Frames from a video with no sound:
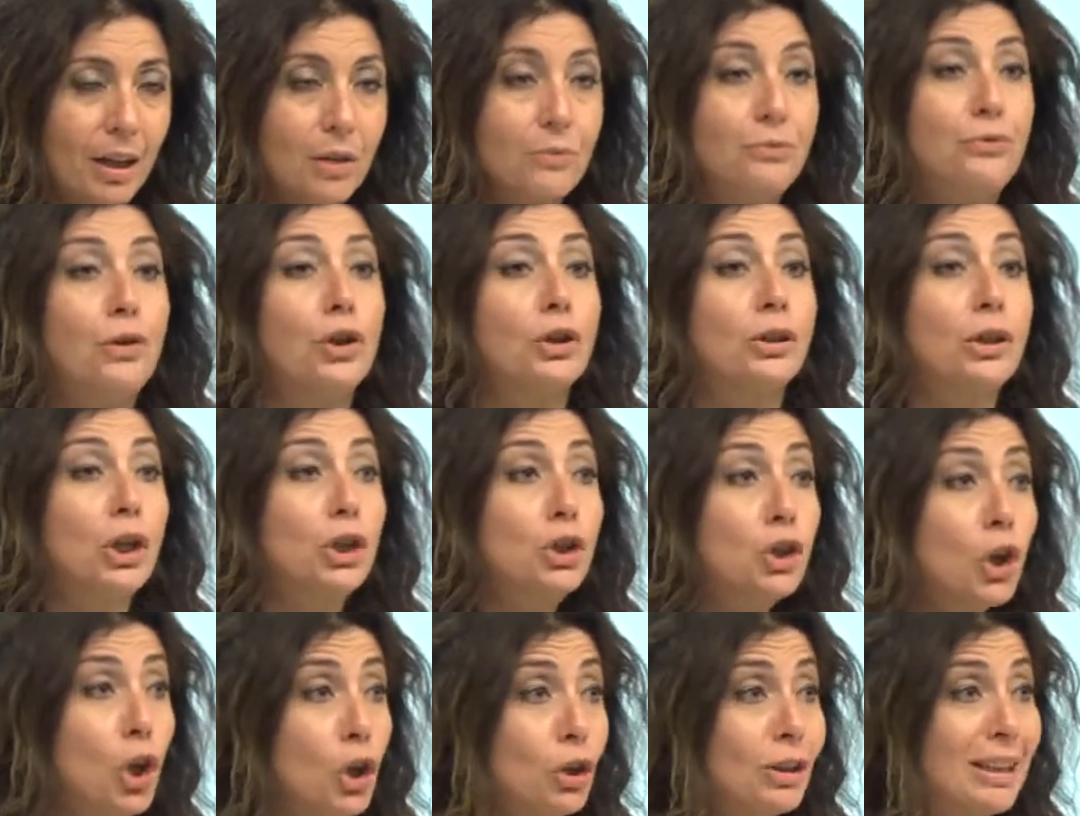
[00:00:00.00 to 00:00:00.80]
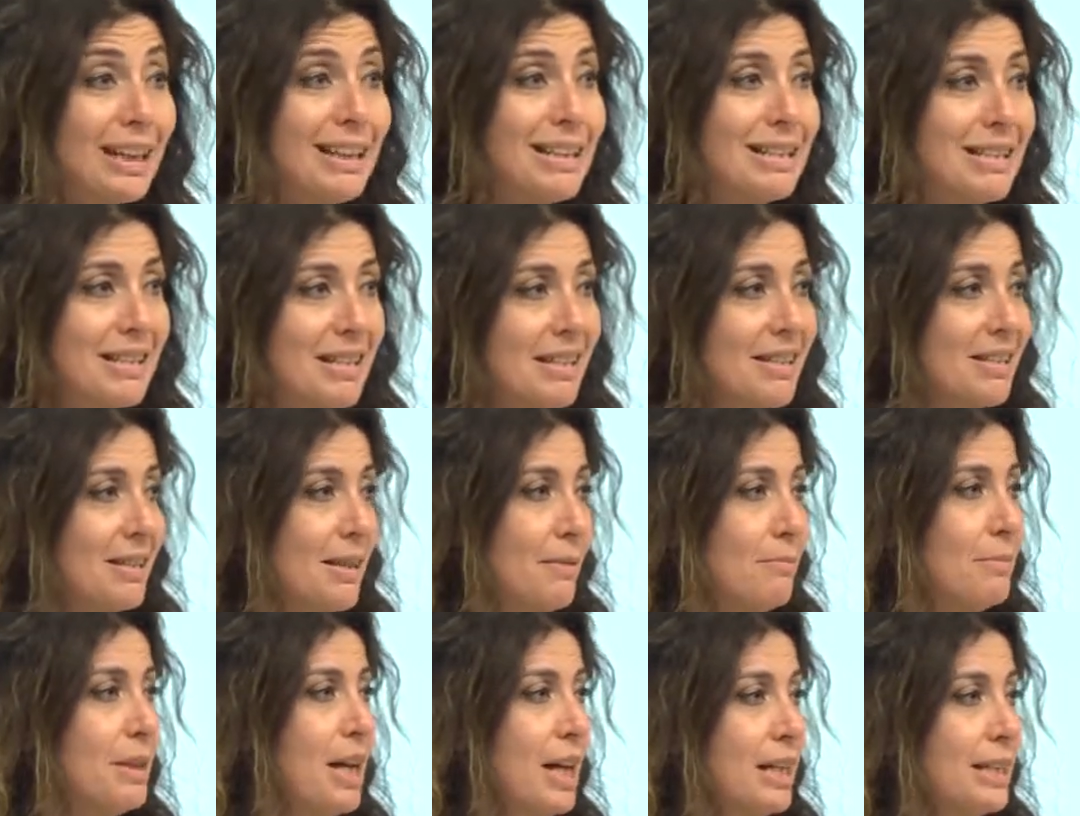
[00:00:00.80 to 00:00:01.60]
for the total
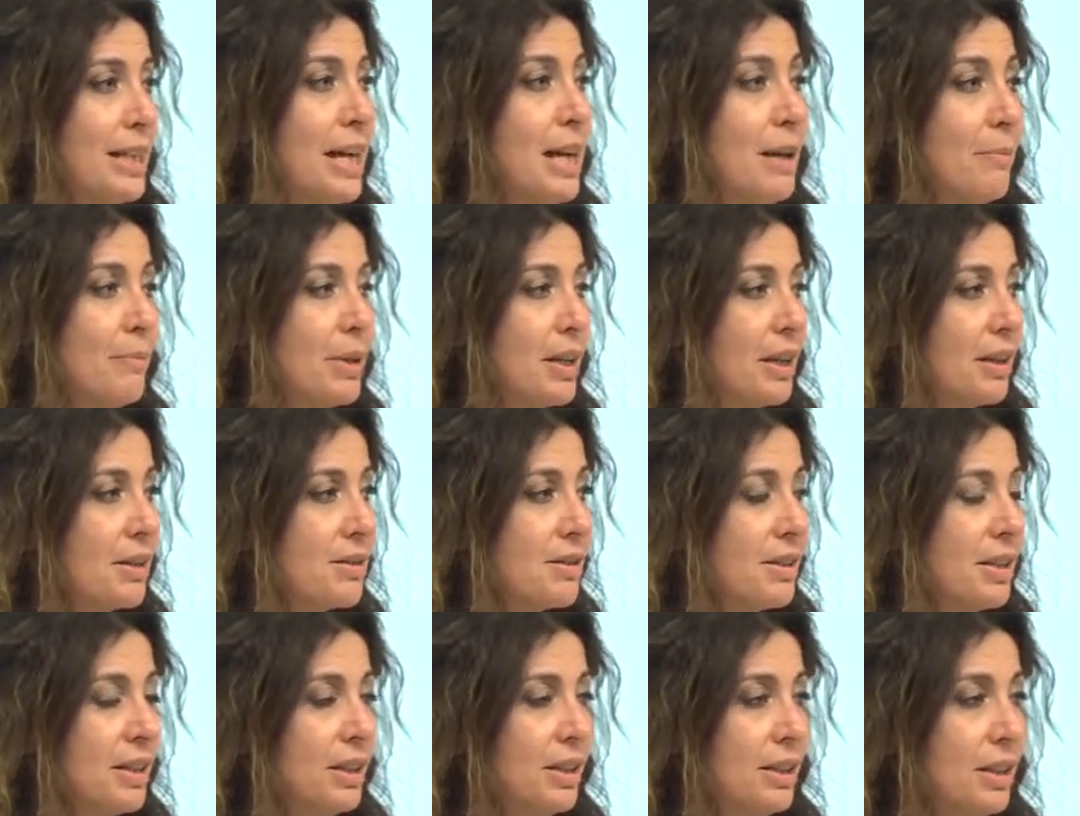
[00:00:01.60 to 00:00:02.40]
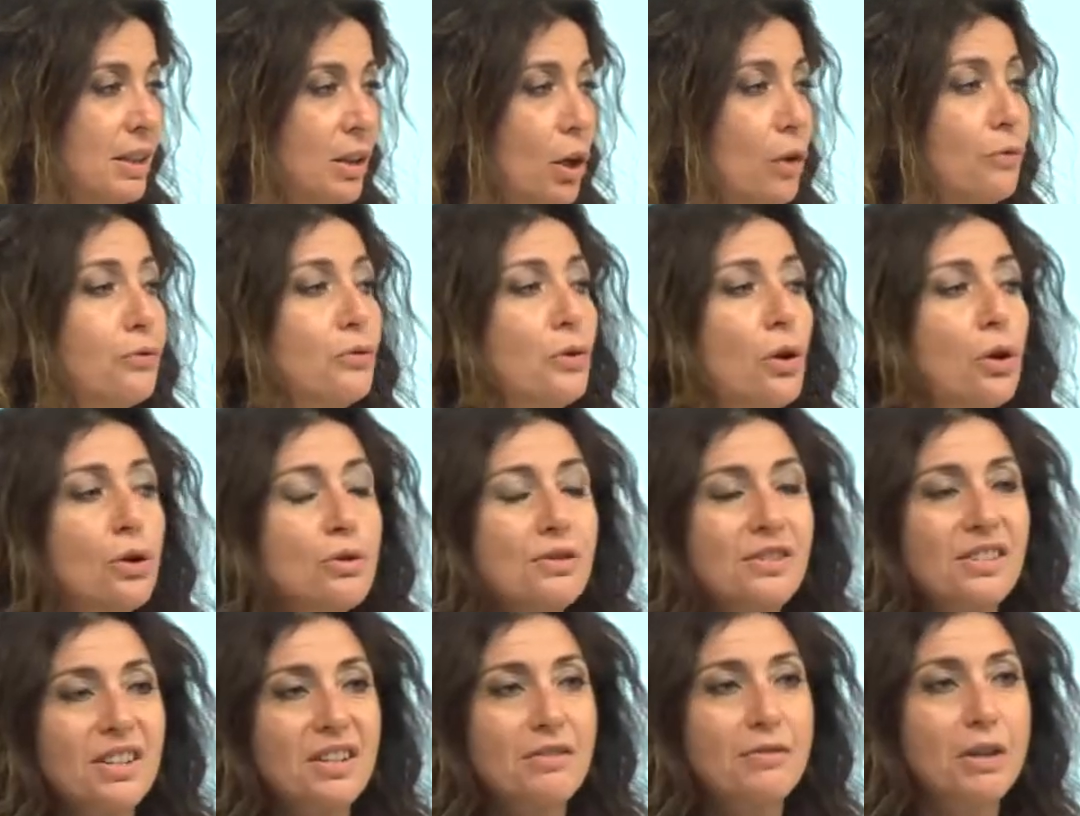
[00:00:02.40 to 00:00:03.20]
system dynamics, of
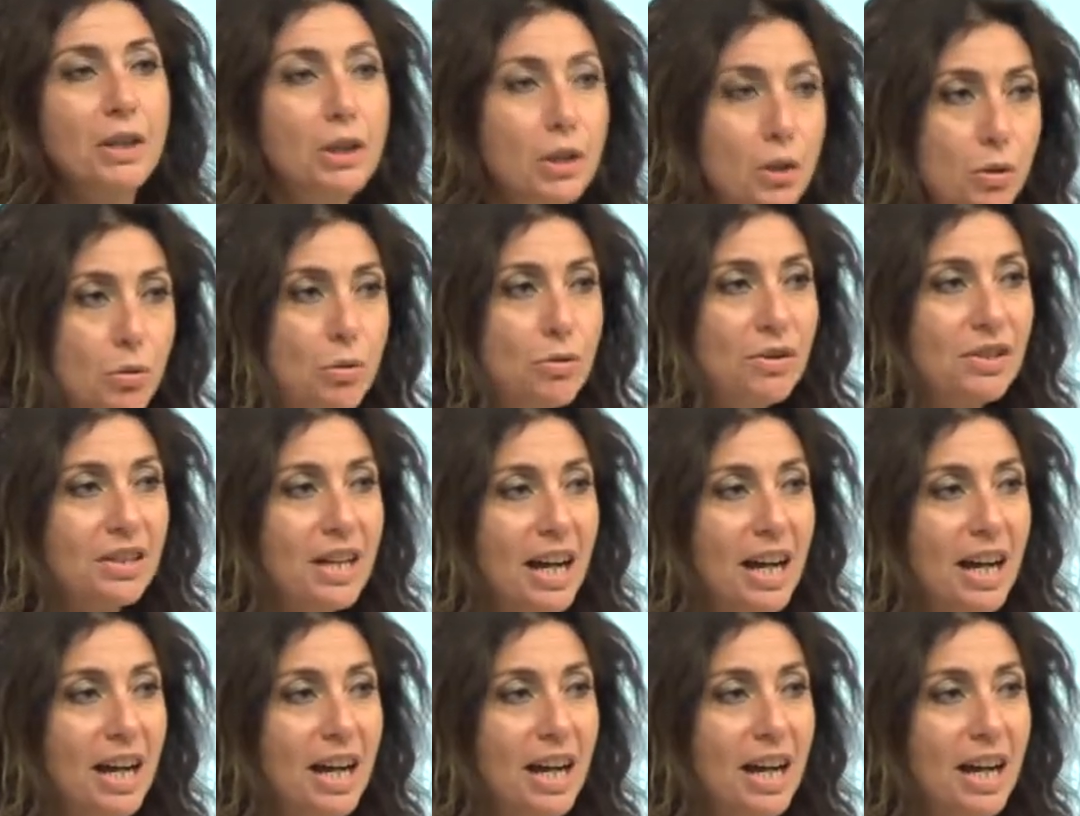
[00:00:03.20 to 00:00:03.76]
course, the reduced